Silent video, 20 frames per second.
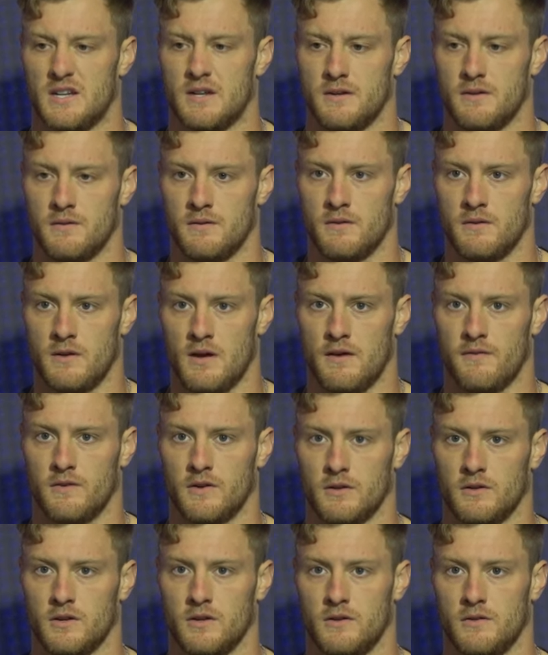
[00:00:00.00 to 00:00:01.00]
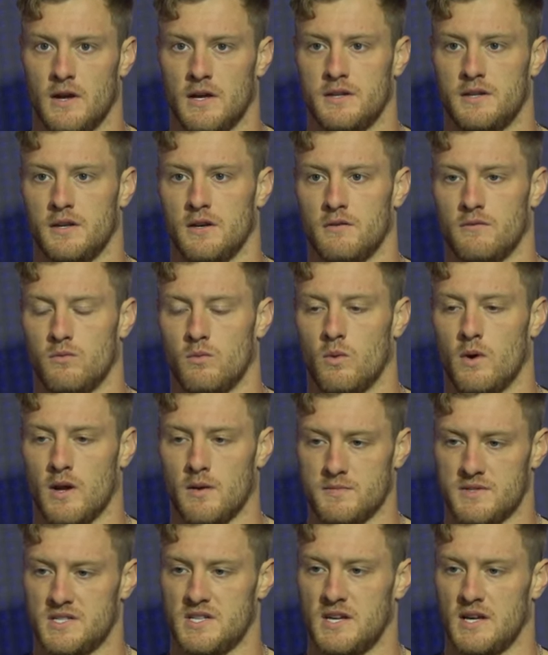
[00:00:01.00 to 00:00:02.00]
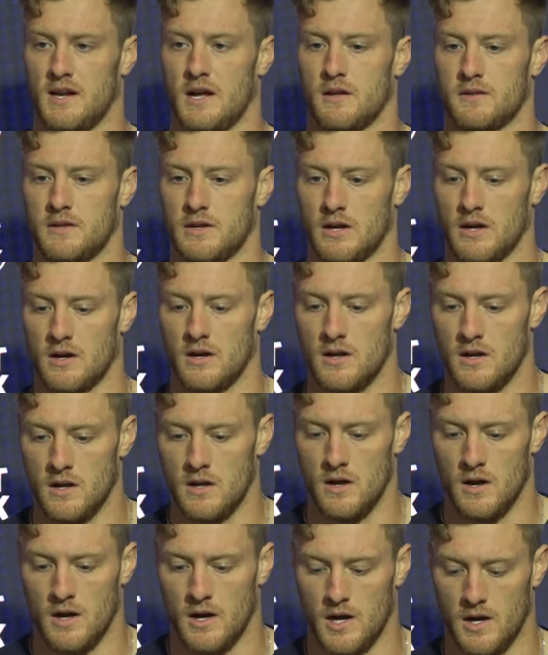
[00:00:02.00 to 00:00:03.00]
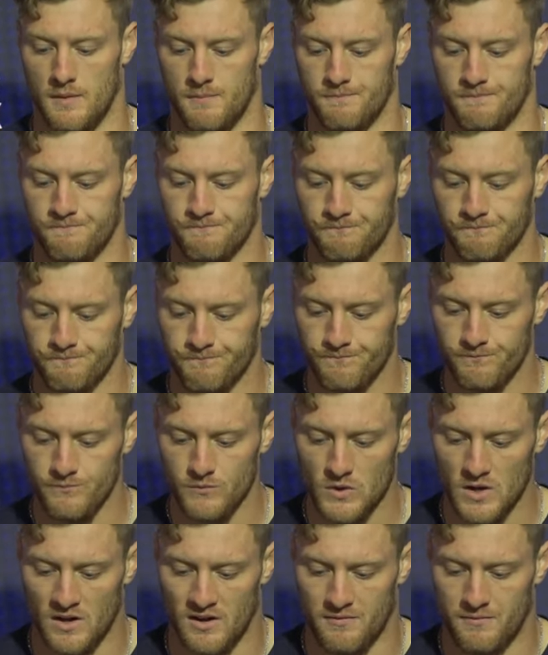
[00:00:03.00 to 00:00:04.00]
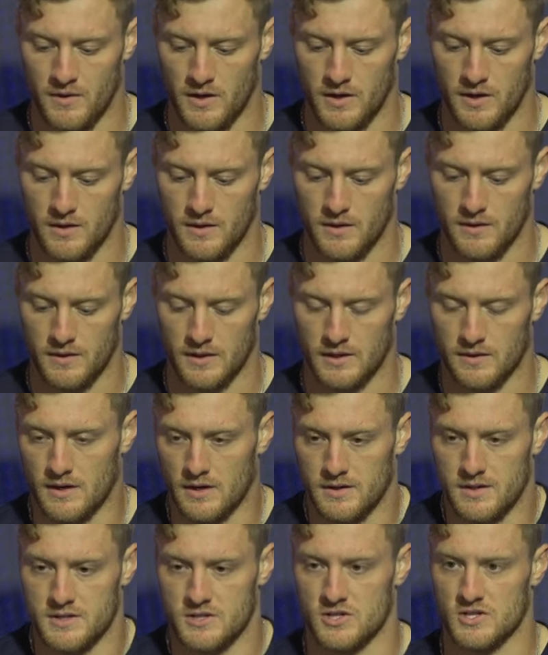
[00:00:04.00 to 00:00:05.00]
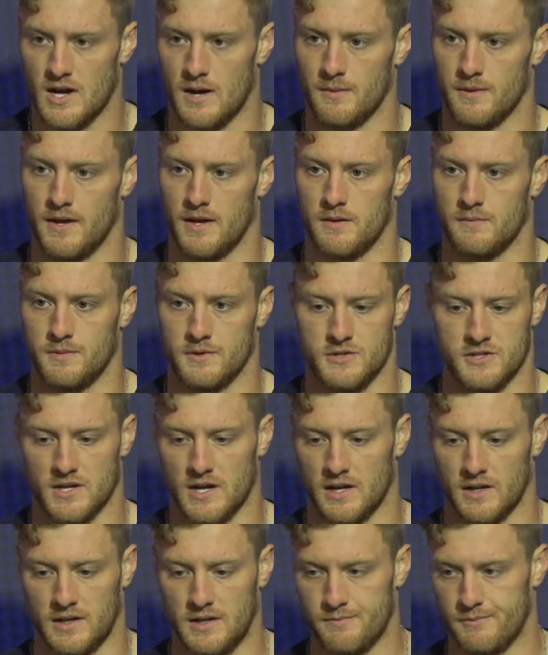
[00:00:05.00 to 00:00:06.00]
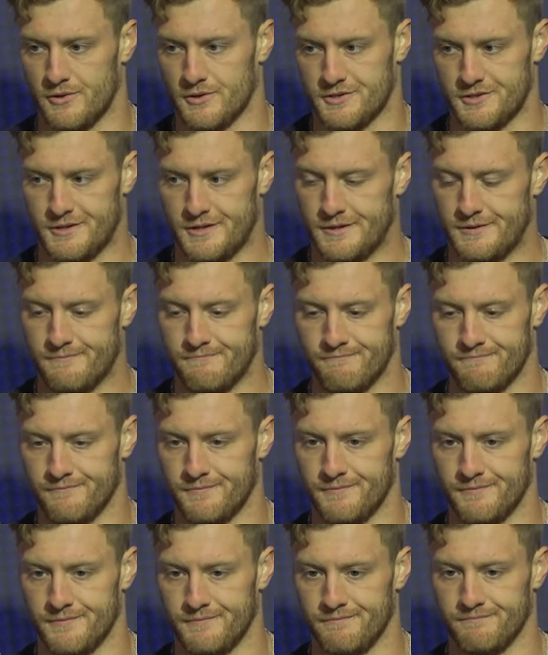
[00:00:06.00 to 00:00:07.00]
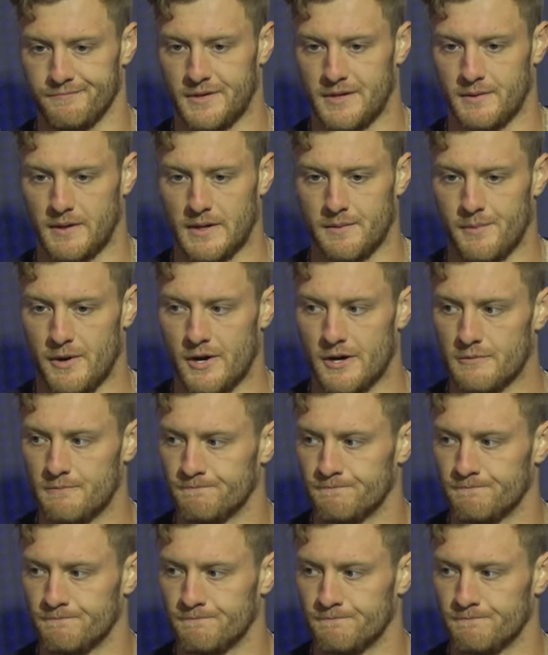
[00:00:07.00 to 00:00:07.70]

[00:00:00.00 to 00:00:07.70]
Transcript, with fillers: and having a good idea of what I'm seeing out there. Um, I've, uh, I think I've done a decent job of that. I just got to keep pushing and keep get better.